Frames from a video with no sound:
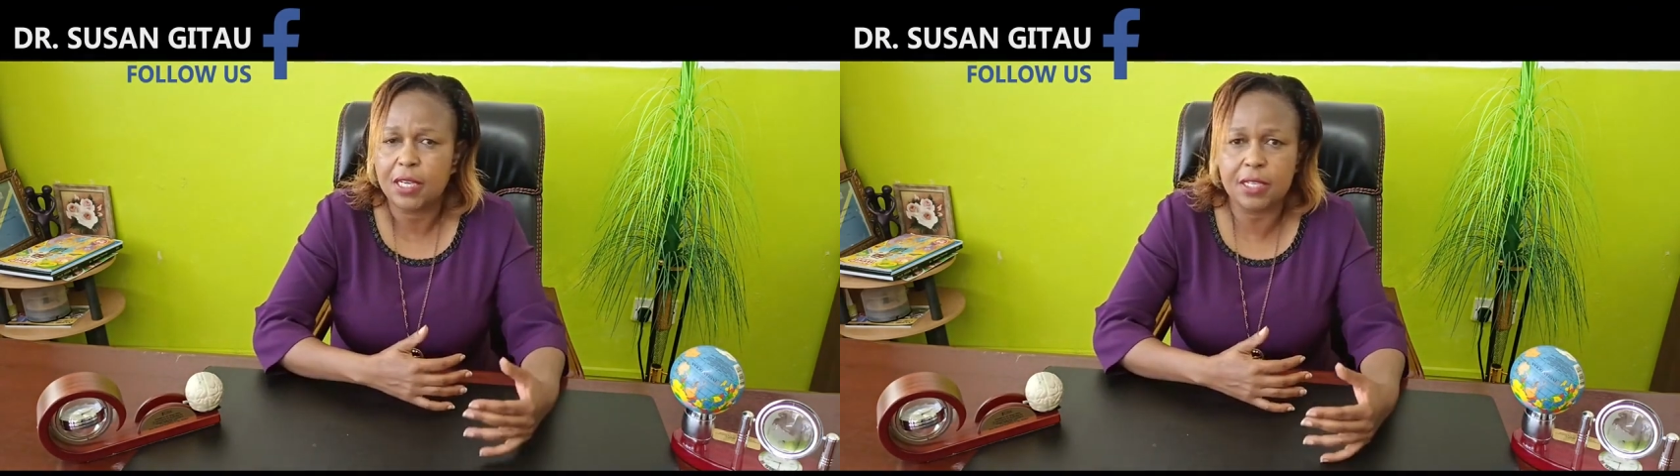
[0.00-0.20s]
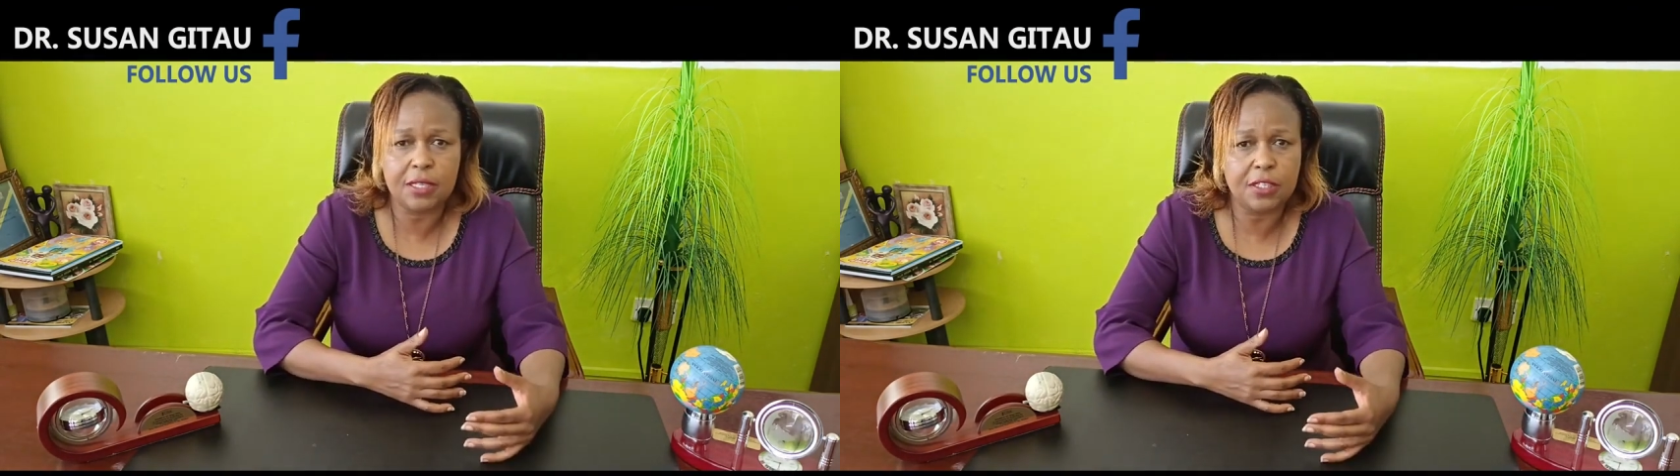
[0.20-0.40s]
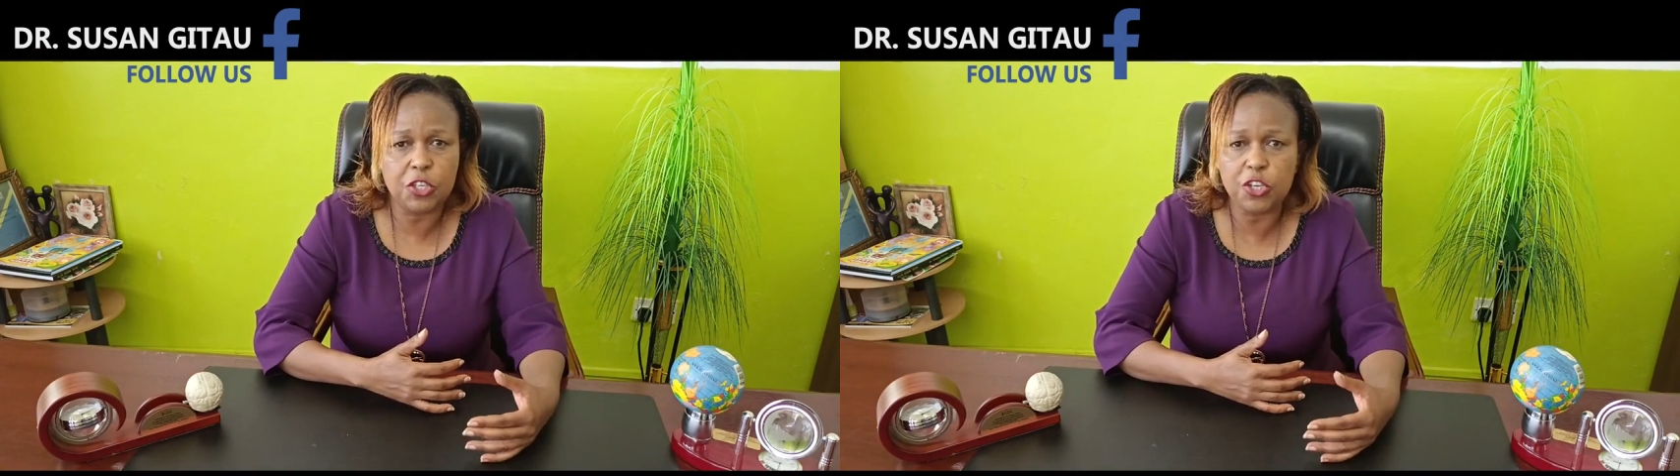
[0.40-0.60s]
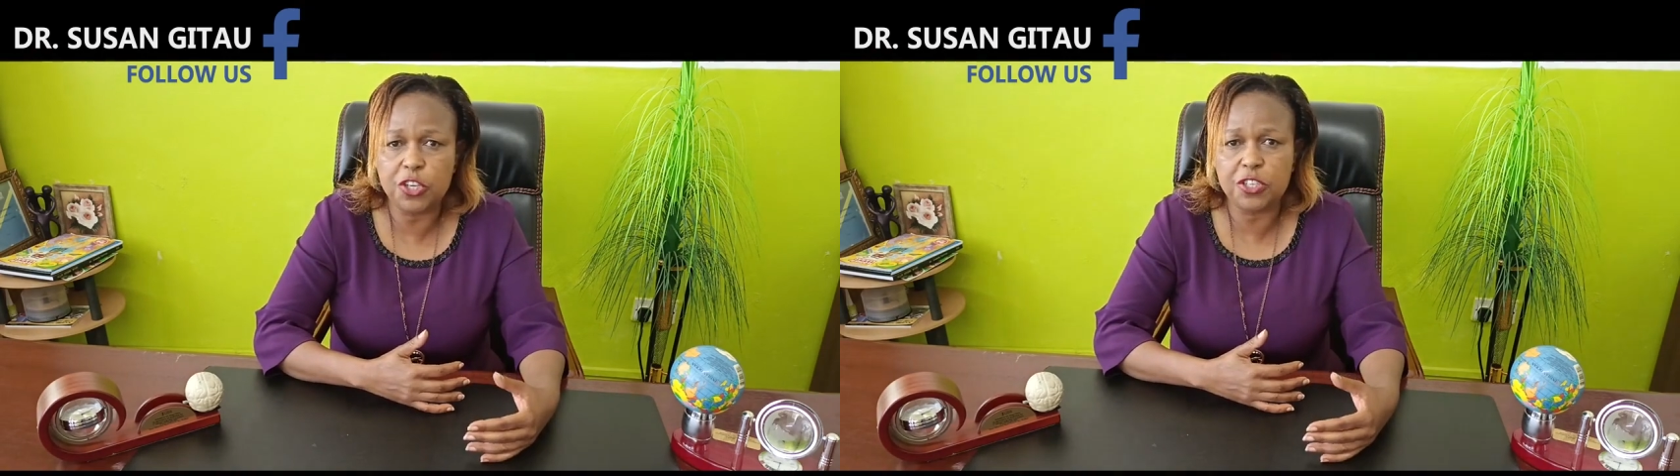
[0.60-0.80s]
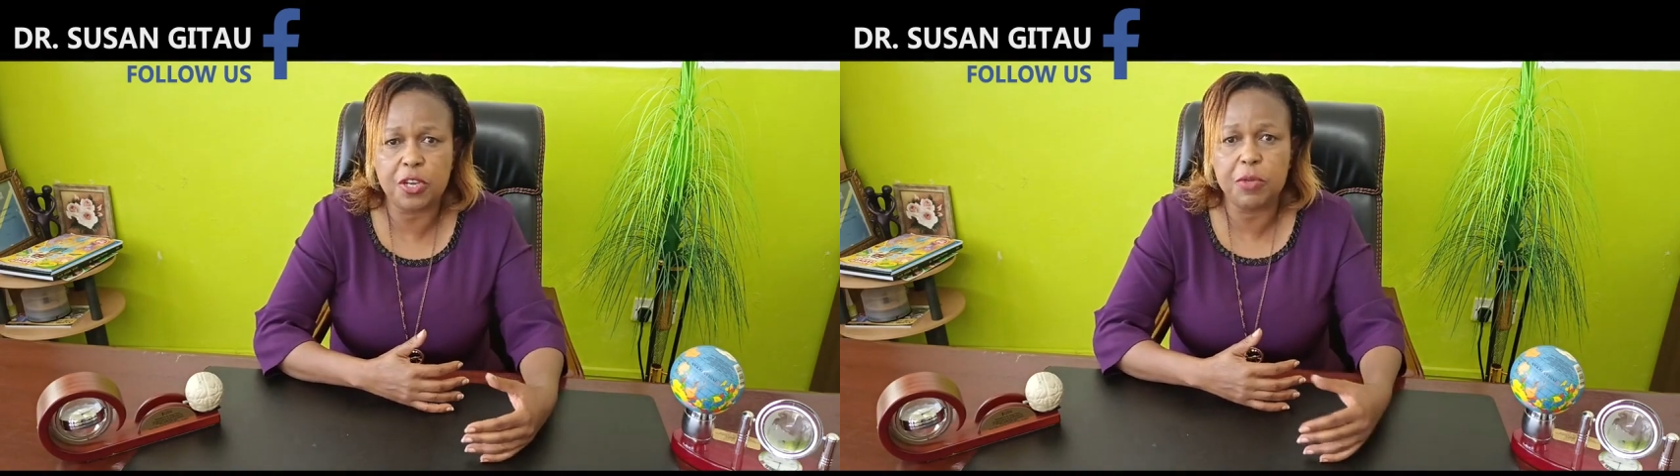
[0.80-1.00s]
as a
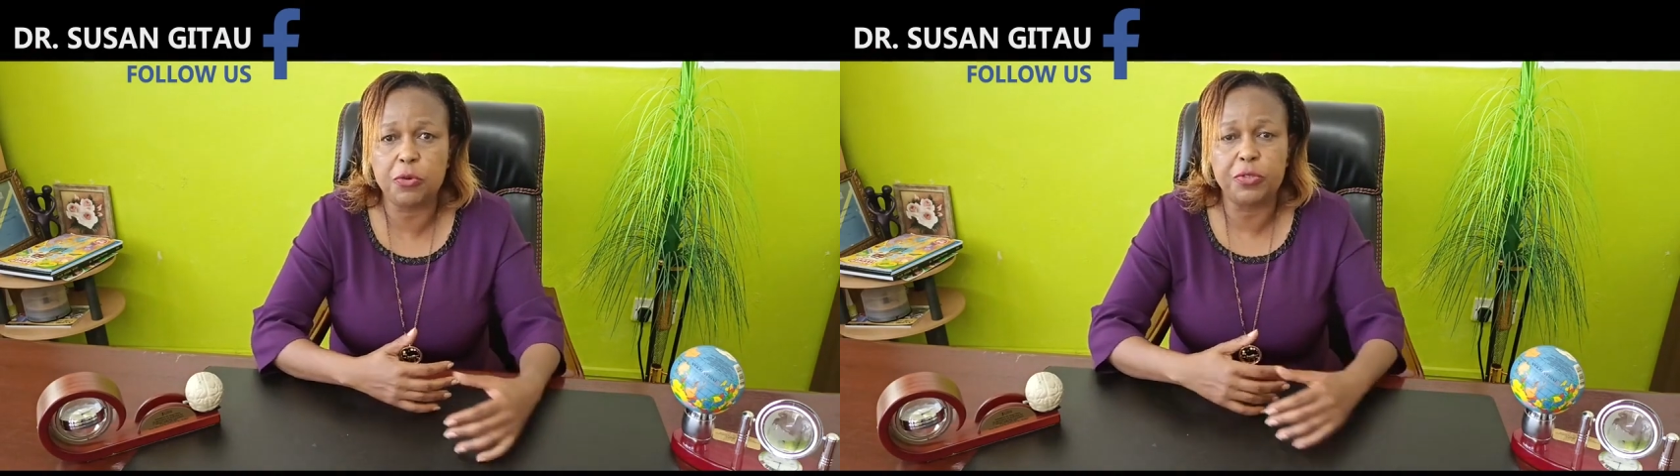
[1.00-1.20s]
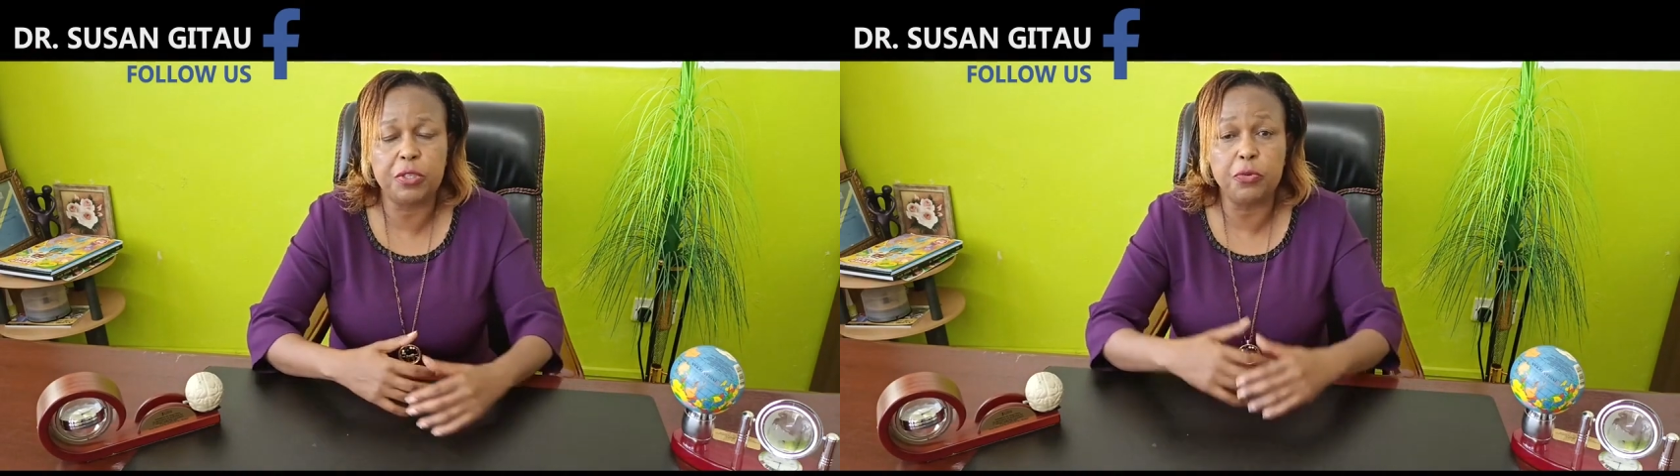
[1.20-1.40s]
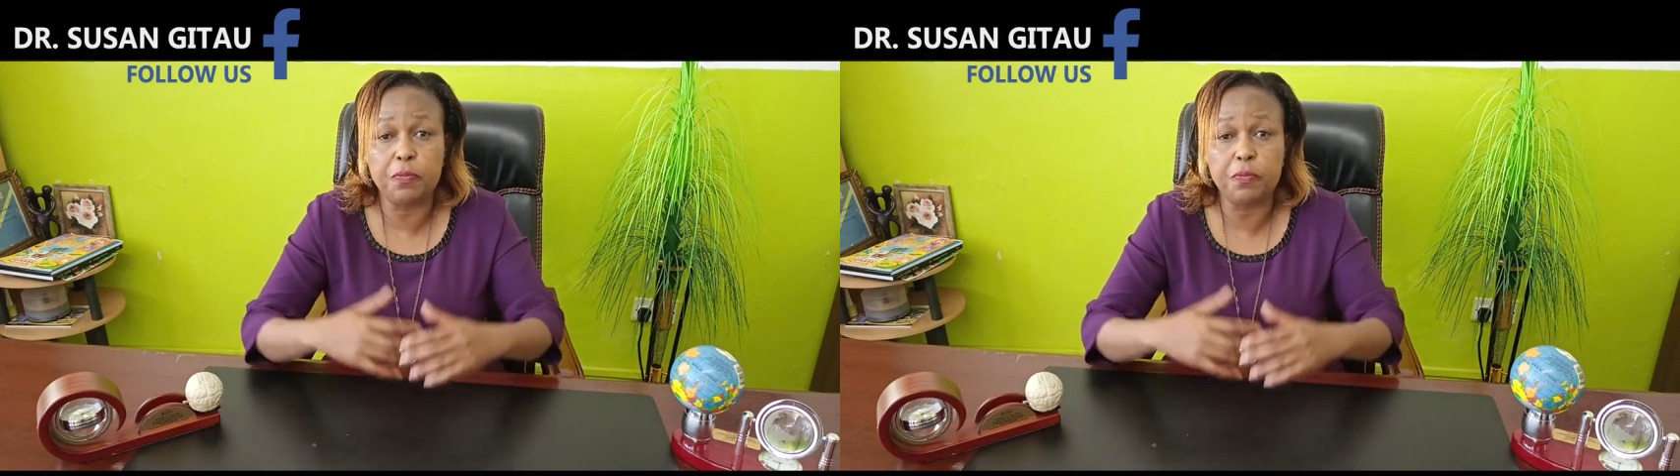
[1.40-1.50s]
teenager, because they